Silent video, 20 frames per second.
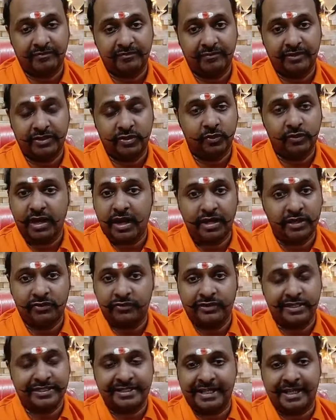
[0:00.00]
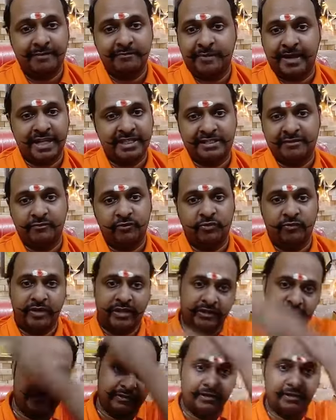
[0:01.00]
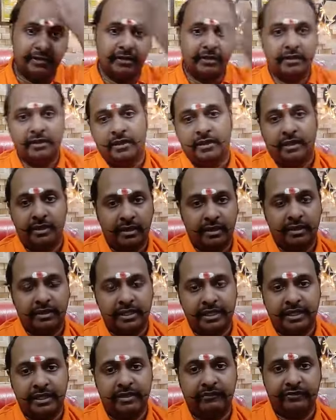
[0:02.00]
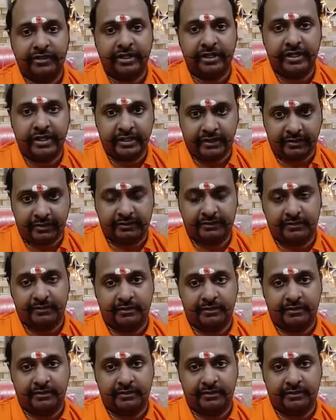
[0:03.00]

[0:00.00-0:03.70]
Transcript: You can't do the same passive movements year after year.